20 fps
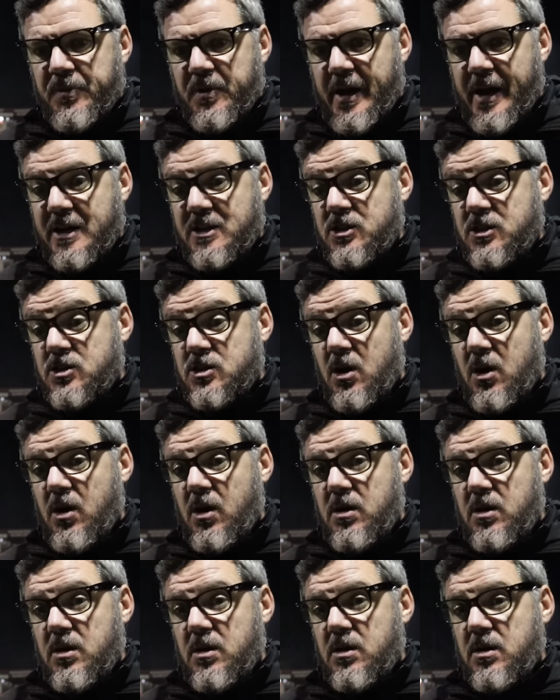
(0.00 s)
I actually
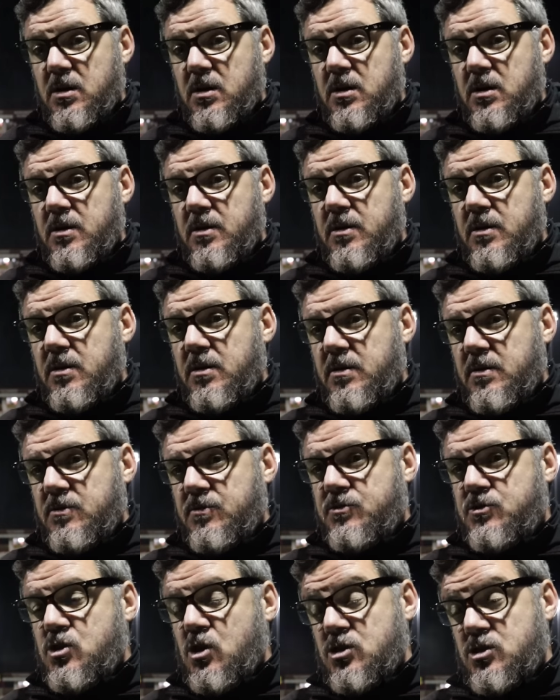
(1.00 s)
thought
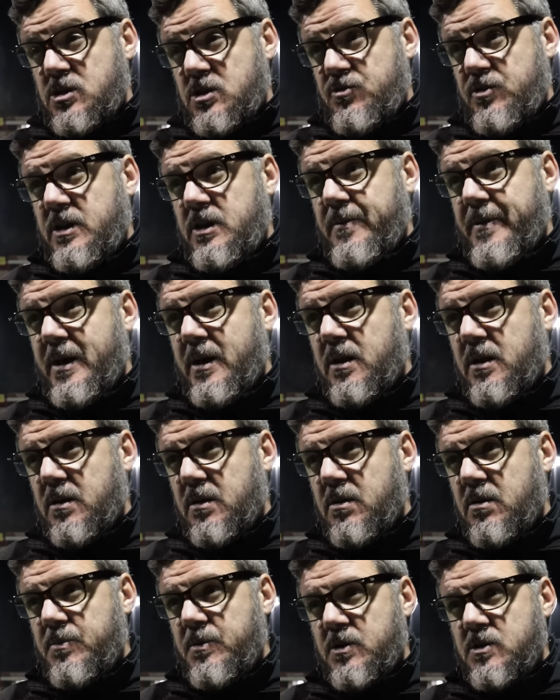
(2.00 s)
Josh did really well,
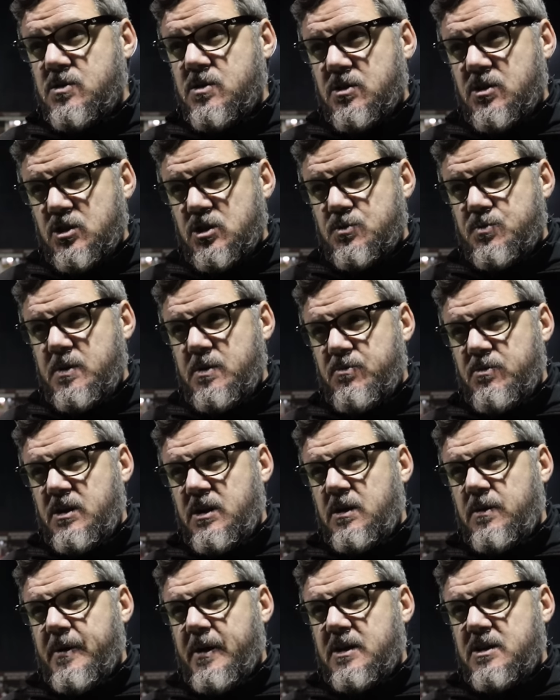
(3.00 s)
I'll be honest. I thought he sweeped
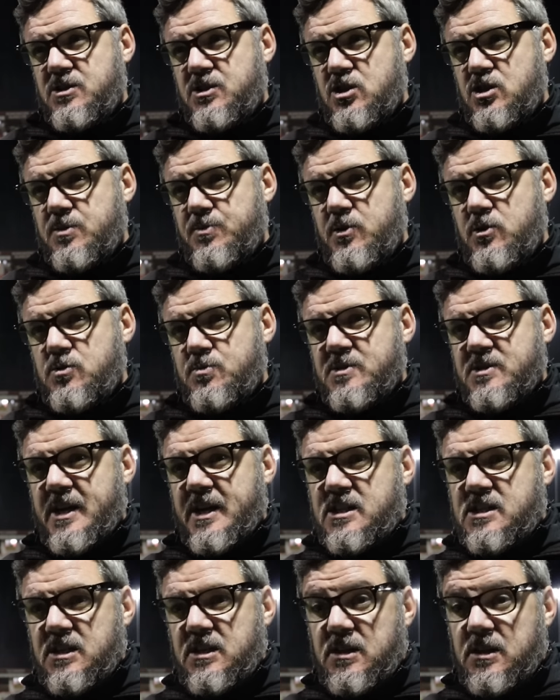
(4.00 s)
really well, his distribution was
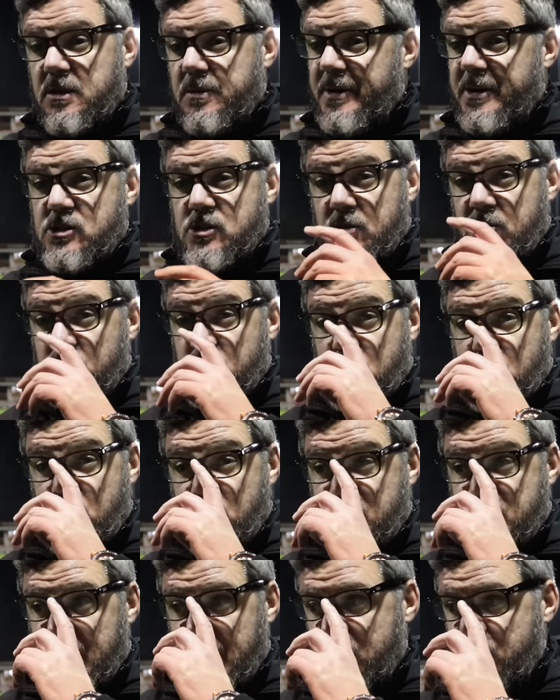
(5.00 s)
excellent, he made
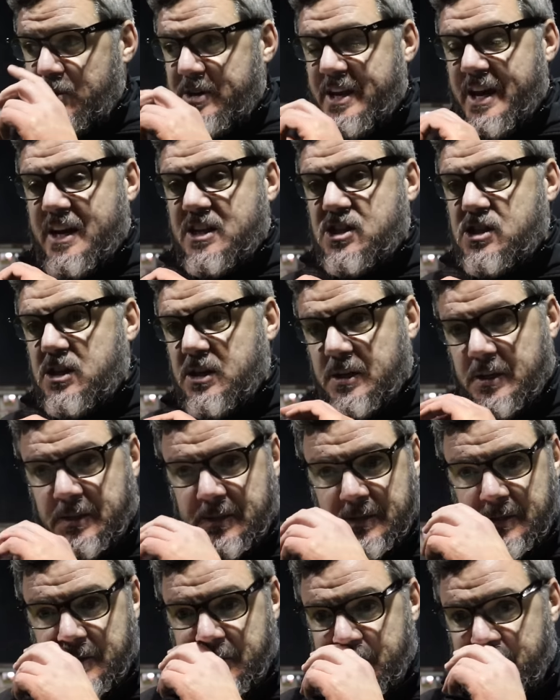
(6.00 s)
good saves when he had to.
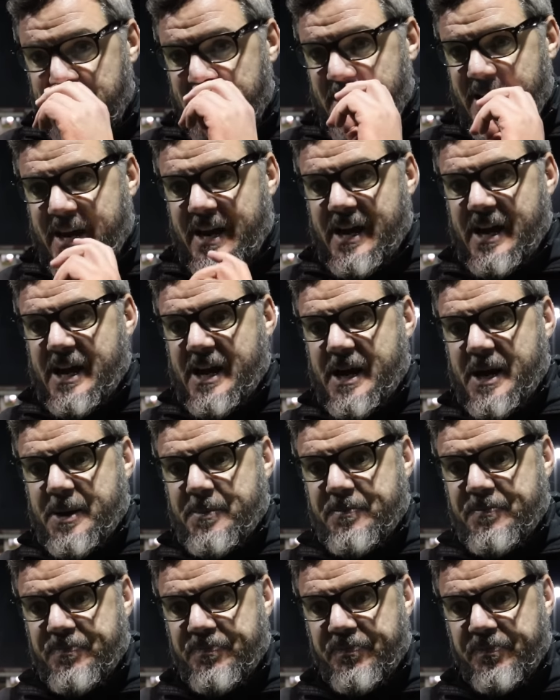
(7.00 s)

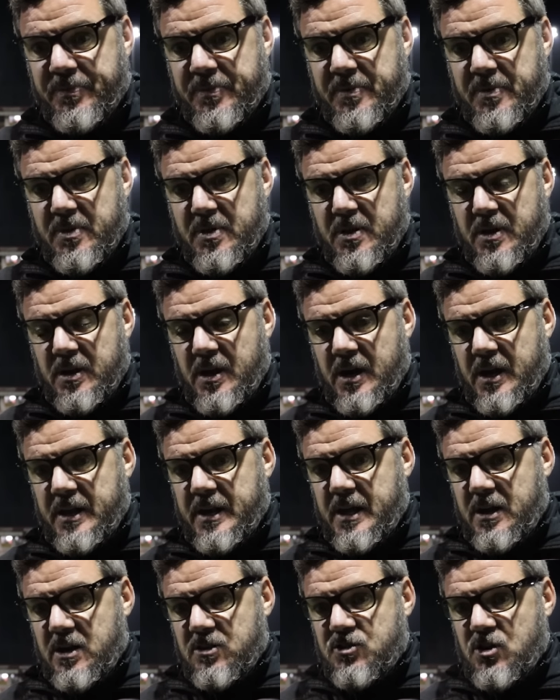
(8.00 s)
And
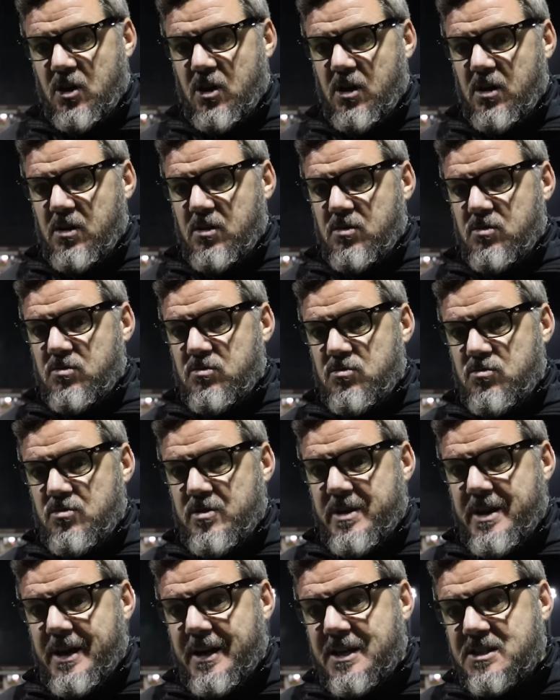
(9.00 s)
then I thought,
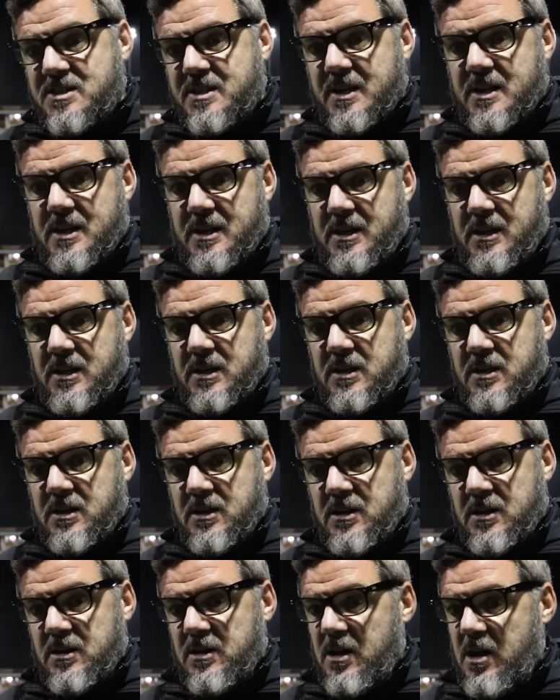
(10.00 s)
realistically,
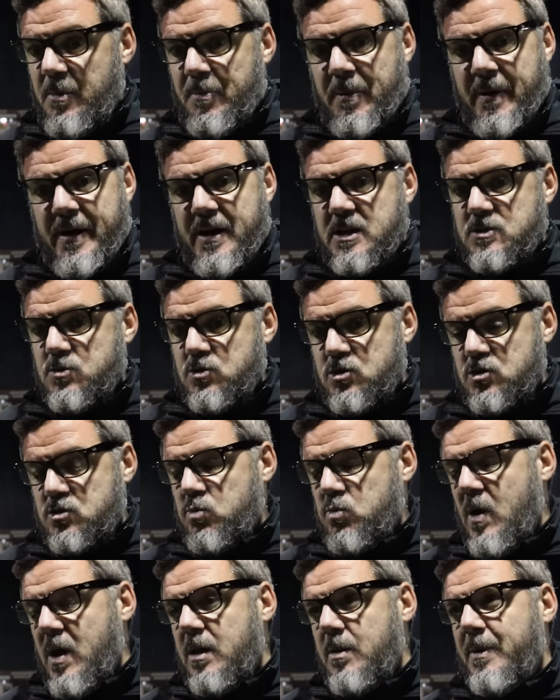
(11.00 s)
our players were
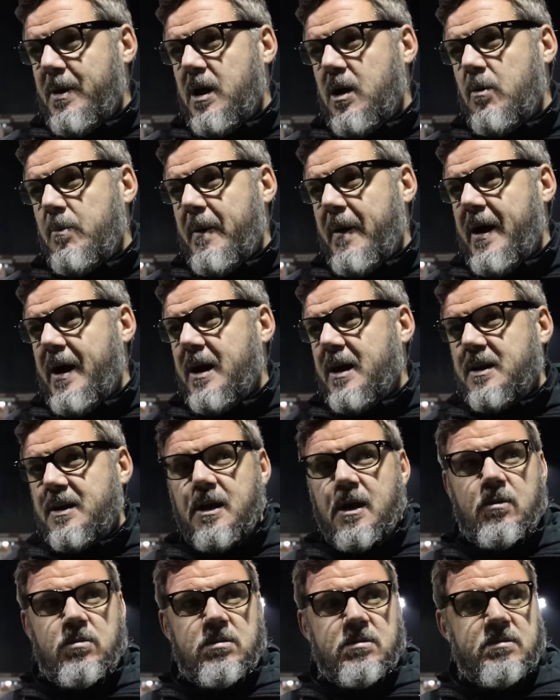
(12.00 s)
just well below par.
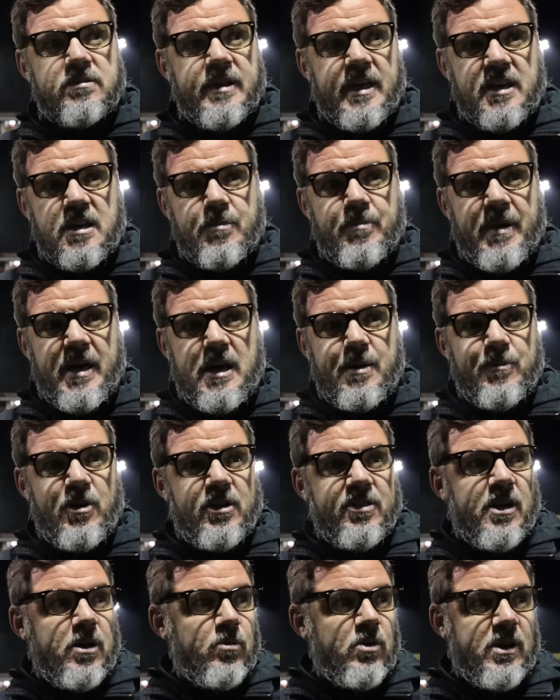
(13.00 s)
Now, they can blame it
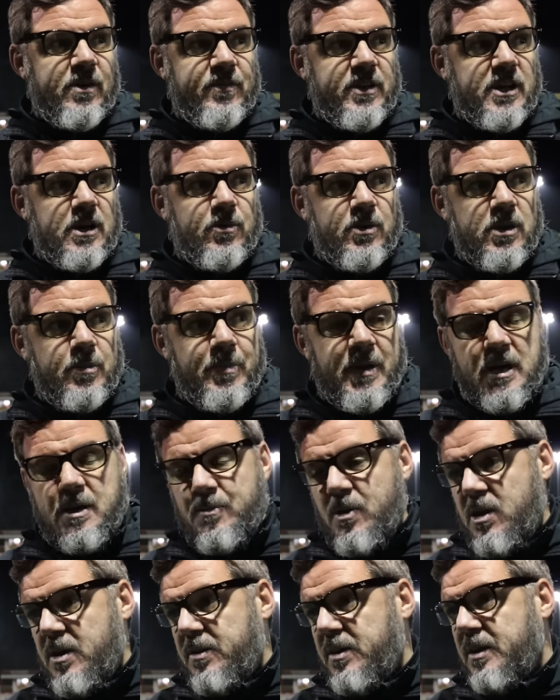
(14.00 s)
on that, whatever they want to
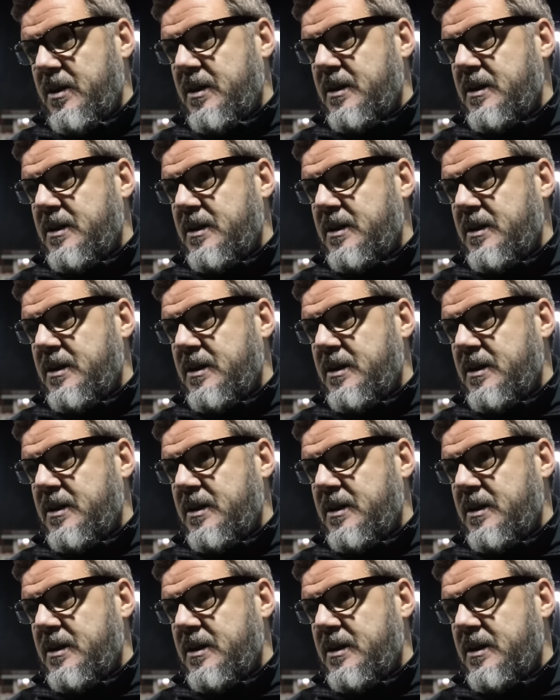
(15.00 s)
blame it on.